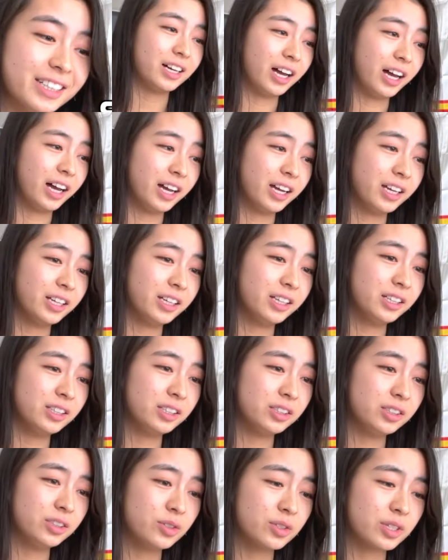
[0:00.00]
I
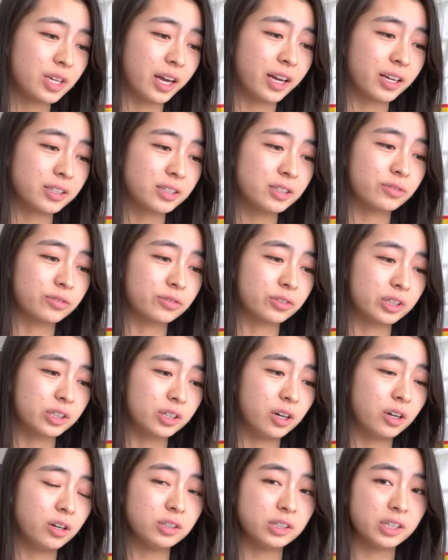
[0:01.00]
use active
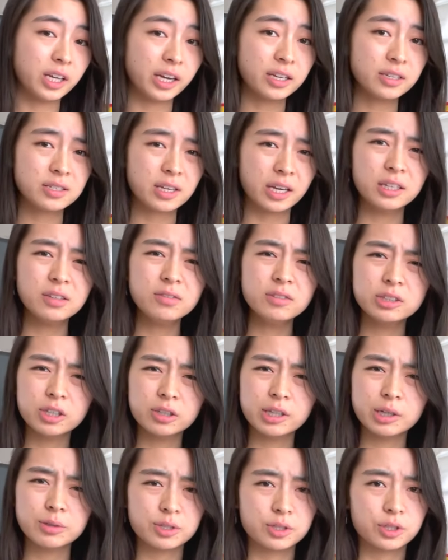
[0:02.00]
recall, yes. I didn't even
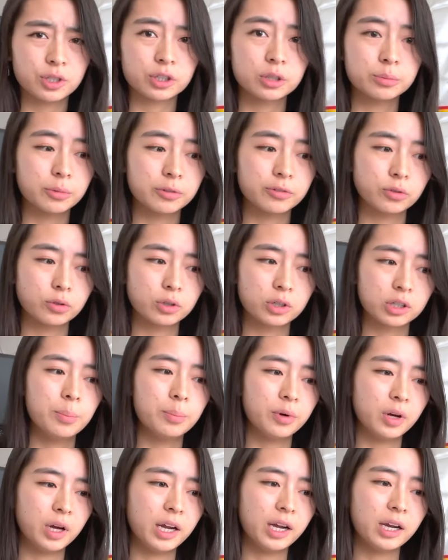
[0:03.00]
know that was a term before,
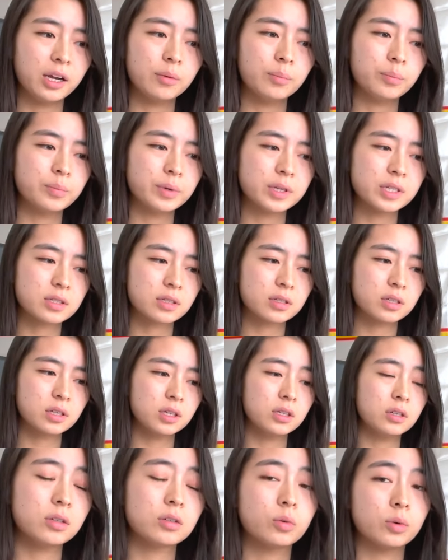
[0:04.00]
but
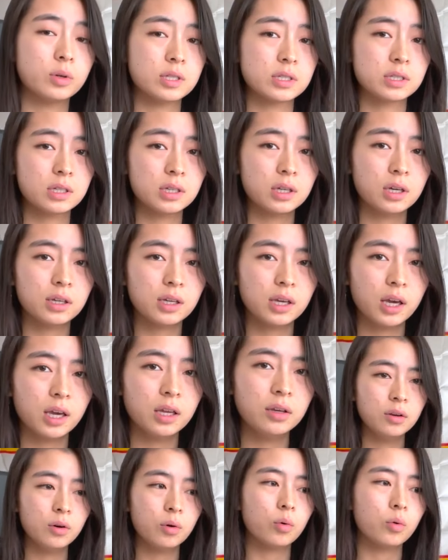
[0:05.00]
basically Quizlet
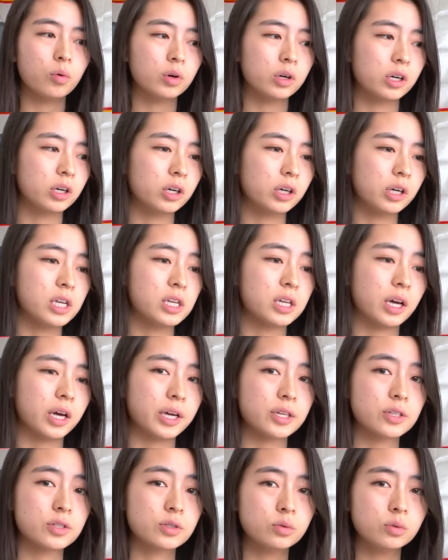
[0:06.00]
again, or in
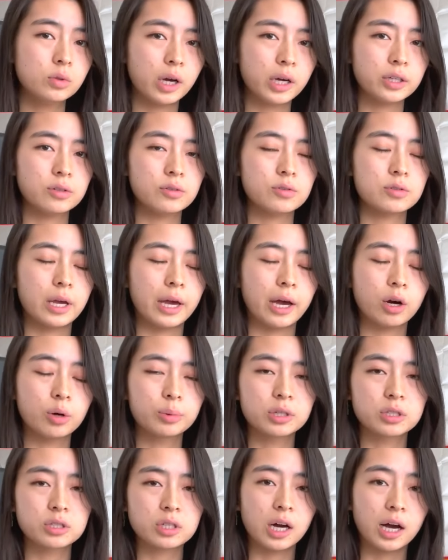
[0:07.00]
high school, I used
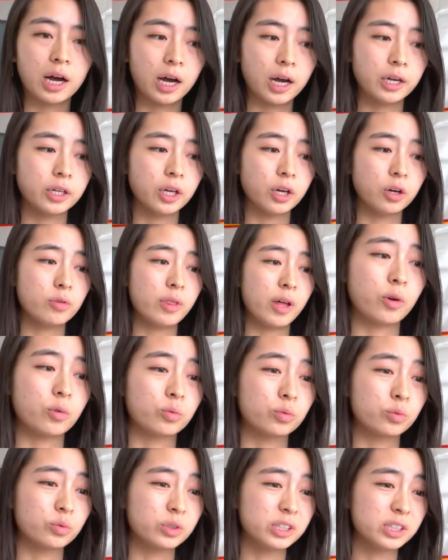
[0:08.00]
Lifeat.io. That
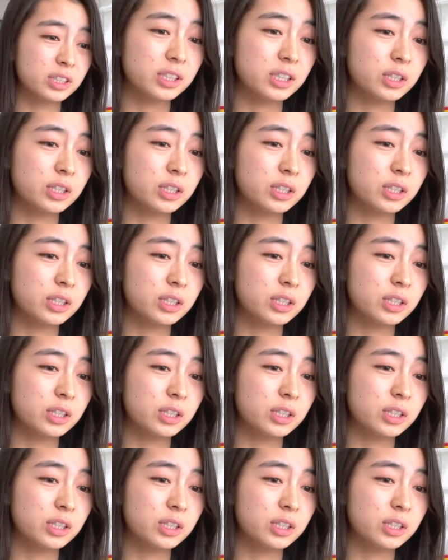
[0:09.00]
really,